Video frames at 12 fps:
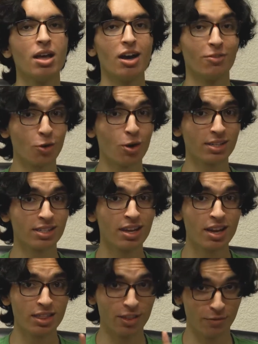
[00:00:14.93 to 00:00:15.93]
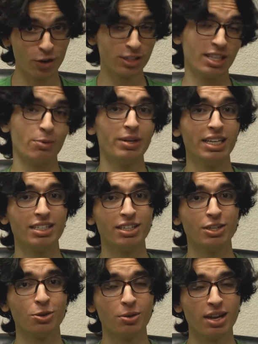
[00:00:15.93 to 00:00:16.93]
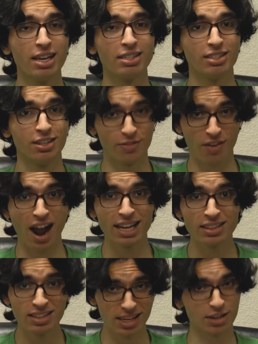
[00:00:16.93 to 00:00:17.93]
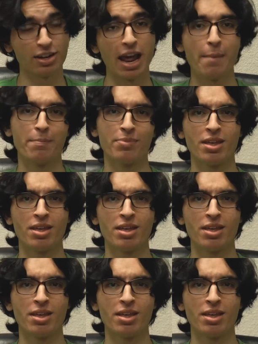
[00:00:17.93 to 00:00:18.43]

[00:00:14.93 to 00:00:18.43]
Of course, the first thing we need to do is define the internet.